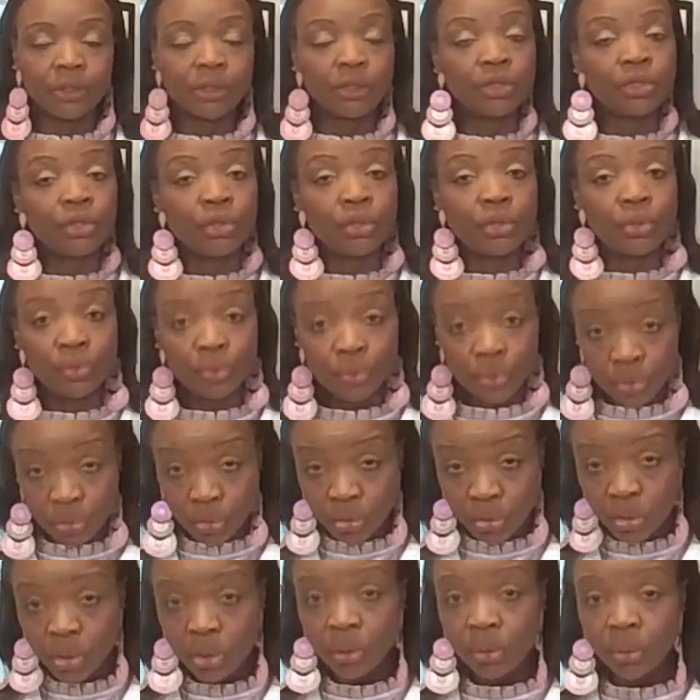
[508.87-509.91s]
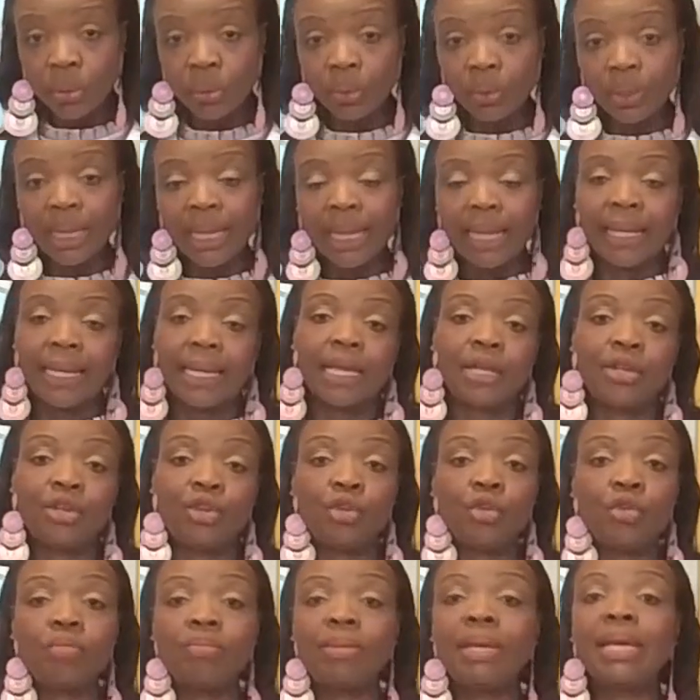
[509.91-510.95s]
You knew, and
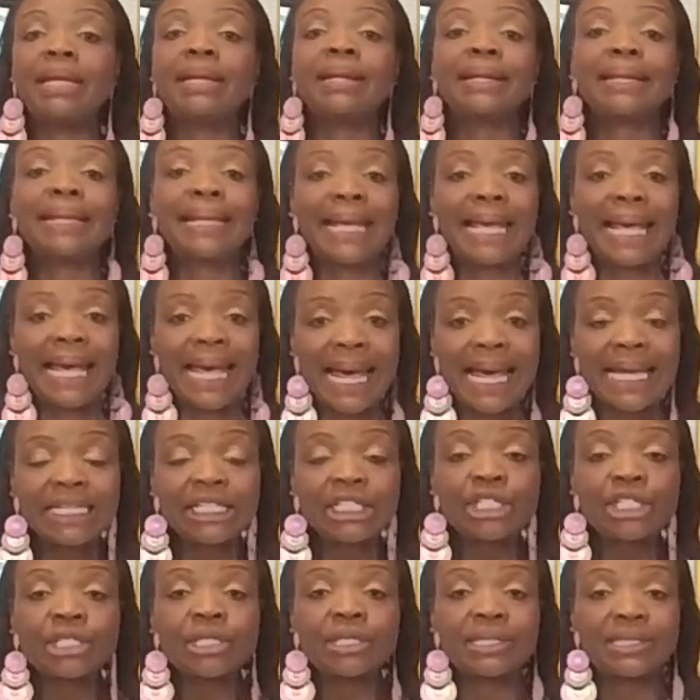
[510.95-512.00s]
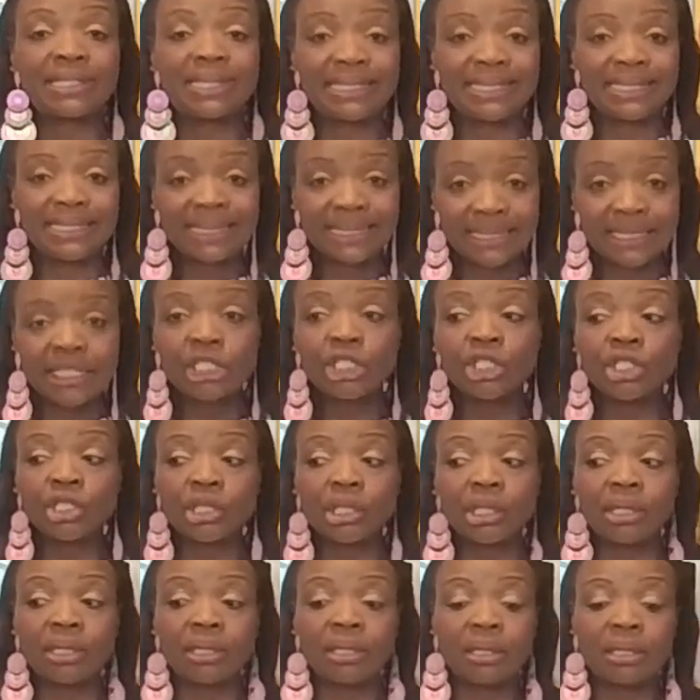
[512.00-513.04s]
you made a conscious
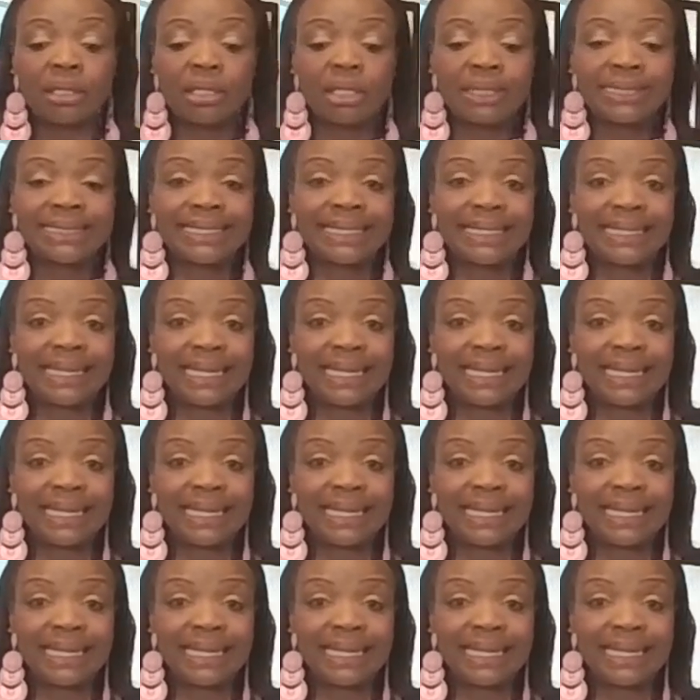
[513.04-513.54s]
decision to